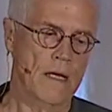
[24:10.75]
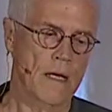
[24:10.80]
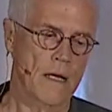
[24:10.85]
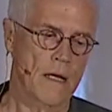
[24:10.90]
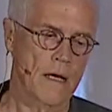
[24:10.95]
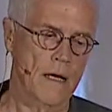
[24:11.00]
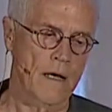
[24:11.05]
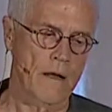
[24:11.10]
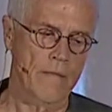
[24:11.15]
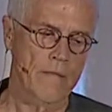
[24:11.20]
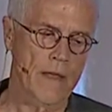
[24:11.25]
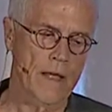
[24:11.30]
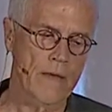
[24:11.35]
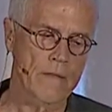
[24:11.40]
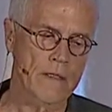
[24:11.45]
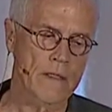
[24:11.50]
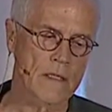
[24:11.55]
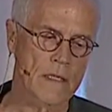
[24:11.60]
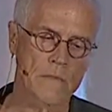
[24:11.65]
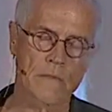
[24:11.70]
Uh,
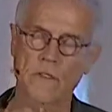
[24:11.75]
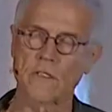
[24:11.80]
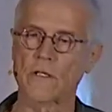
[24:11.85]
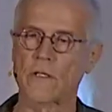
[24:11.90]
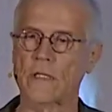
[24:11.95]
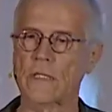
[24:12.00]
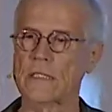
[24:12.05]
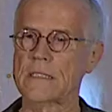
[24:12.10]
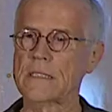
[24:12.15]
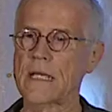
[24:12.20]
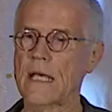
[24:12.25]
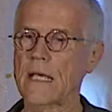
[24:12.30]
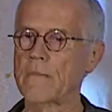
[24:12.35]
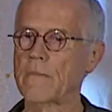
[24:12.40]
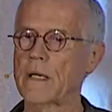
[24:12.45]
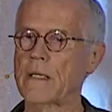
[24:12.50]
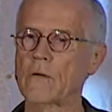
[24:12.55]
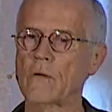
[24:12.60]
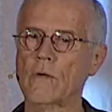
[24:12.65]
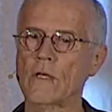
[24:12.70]
and the numbers are the same
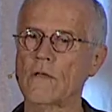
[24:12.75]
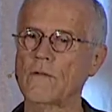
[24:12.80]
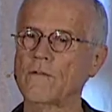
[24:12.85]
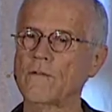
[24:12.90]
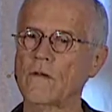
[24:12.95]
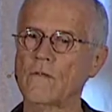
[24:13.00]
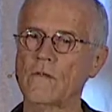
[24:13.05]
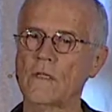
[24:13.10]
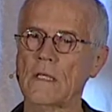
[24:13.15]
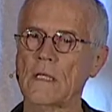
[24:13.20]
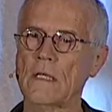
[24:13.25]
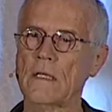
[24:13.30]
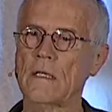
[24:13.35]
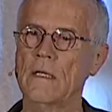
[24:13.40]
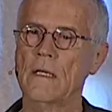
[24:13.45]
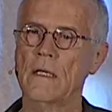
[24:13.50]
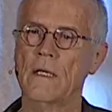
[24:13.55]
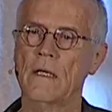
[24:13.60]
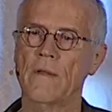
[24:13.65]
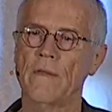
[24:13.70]
by 2050.
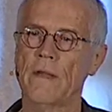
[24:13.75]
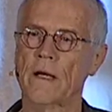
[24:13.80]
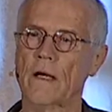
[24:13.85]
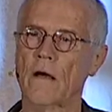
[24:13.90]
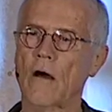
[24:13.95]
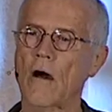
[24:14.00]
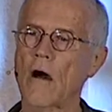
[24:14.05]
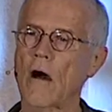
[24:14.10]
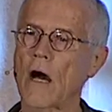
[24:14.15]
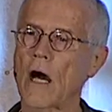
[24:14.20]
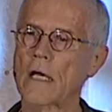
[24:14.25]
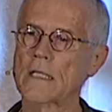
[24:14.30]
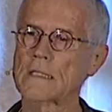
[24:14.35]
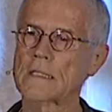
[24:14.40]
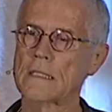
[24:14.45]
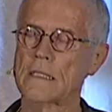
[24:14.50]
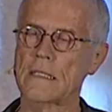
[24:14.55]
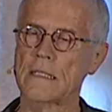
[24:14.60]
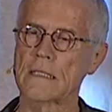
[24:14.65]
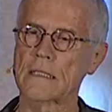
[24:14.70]
The
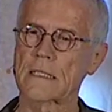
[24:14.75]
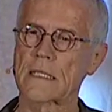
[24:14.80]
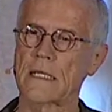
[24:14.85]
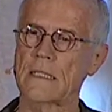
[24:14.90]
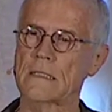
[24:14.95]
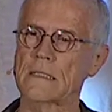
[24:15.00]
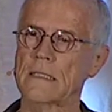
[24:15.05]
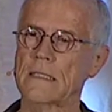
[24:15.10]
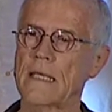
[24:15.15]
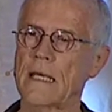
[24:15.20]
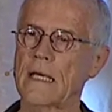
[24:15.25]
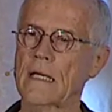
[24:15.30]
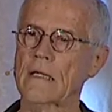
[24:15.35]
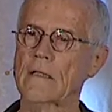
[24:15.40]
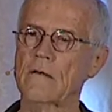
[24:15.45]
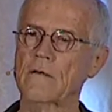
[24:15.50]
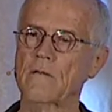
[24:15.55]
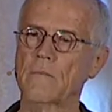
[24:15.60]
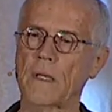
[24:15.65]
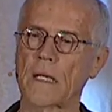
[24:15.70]
cost, in this case,
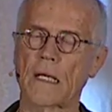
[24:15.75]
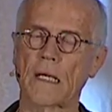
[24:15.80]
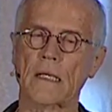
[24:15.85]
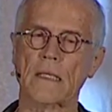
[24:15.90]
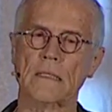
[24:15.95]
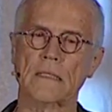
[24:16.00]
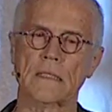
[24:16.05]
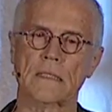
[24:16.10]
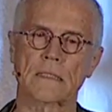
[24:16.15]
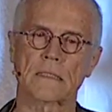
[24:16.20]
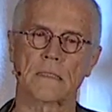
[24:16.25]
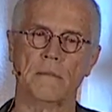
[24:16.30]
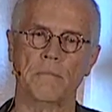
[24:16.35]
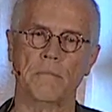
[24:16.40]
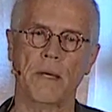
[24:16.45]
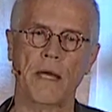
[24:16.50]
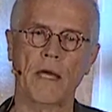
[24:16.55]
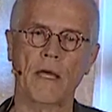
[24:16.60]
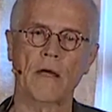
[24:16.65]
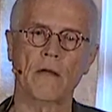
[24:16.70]
negative because it's
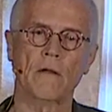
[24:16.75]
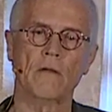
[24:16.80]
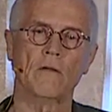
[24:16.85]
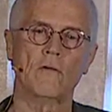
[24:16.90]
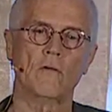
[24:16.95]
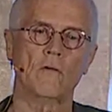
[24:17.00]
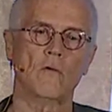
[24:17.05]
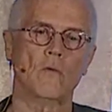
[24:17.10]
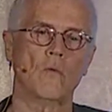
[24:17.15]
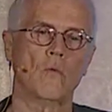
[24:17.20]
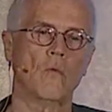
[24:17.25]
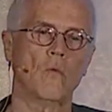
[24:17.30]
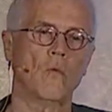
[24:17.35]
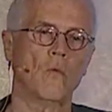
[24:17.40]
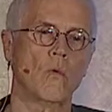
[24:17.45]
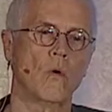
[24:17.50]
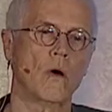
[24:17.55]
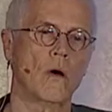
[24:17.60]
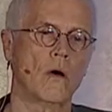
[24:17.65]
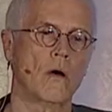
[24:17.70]
compared to
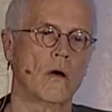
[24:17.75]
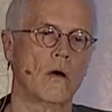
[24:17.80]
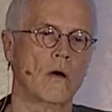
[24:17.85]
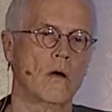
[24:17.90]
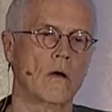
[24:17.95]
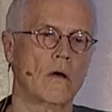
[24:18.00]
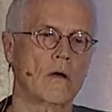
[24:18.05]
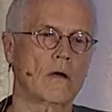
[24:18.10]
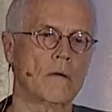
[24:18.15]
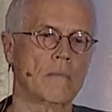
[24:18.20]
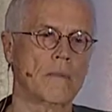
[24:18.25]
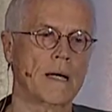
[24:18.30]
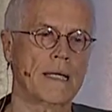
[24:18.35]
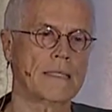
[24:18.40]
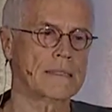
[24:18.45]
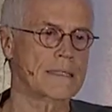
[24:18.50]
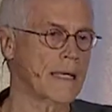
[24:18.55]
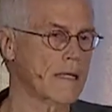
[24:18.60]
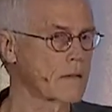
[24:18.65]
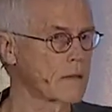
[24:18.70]
uh,
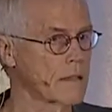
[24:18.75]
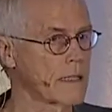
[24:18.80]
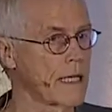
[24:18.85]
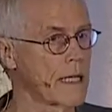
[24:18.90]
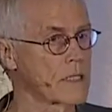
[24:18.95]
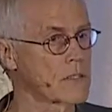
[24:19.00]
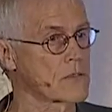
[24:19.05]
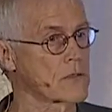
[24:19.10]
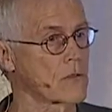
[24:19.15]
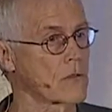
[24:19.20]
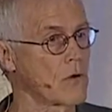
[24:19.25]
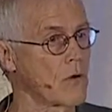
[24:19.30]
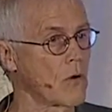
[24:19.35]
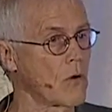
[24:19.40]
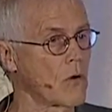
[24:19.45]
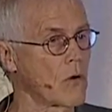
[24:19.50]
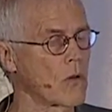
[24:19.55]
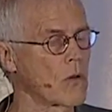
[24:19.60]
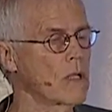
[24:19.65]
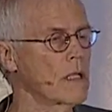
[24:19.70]
combined cycle gas or
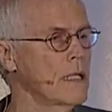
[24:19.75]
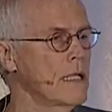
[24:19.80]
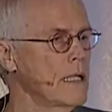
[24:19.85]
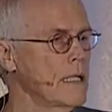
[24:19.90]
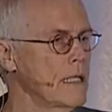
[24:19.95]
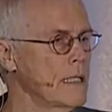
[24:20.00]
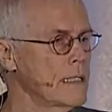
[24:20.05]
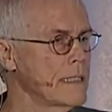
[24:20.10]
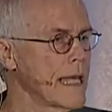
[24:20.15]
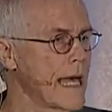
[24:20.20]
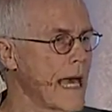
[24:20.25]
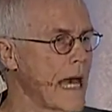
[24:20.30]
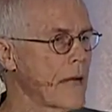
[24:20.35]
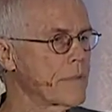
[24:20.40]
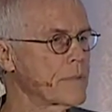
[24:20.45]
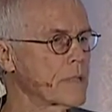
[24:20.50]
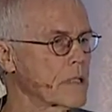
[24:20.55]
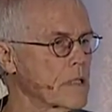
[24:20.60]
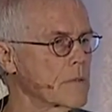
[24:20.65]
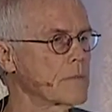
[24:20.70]
coal in
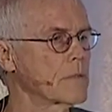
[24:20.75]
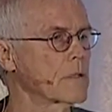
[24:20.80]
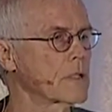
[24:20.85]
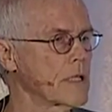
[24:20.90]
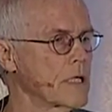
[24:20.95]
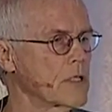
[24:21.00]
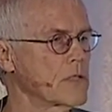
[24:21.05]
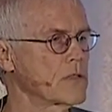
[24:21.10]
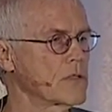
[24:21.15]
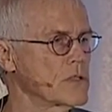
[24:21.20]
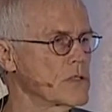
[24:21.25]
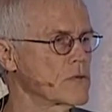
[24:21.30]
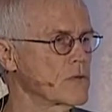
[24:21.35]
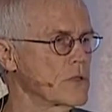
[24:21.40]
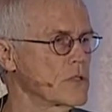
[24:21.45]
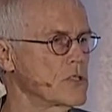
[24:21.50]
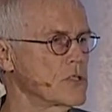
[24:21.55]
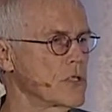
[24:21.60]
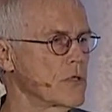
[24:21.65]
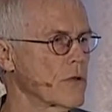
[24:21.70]
applicable countries
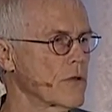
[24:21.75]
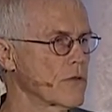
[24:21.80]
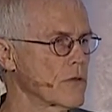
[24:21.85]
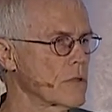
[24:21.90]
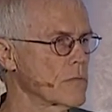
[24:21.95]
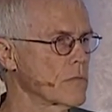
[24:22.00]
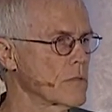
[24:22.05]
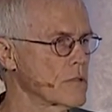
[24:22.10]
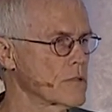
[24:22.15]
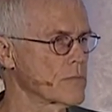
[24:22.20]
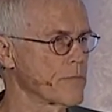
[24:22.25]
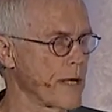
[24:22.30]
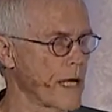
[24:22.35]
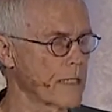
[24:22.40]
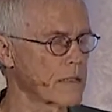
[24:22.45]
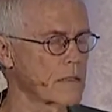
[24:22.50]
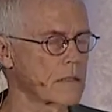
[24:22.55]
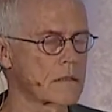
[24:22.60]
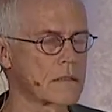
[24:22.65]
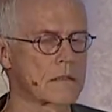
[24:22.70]
where geothermal is
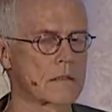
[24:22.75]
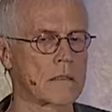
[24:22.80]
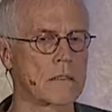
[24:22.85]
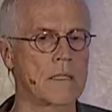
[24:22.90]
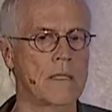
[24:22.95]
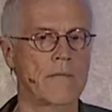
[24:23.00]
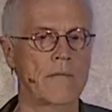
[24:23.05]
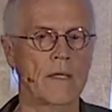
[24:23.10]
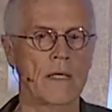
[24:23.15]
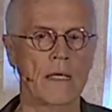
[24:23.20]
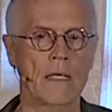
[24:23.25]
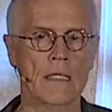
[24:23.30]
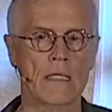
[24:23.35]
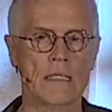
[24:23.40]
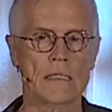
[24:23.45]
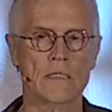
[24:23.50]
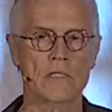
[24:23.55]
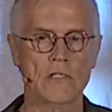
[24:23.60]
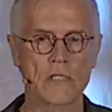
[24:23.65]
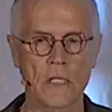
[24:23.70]
practical and
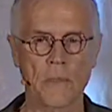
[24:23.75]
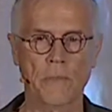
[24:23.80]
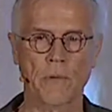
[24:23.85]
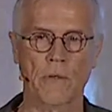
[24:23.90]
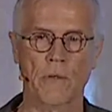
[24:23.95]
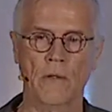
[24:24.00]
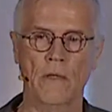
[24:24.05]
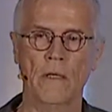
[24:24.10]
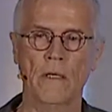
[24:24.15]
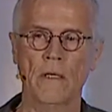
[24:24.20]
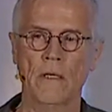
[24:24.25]
it's cheaper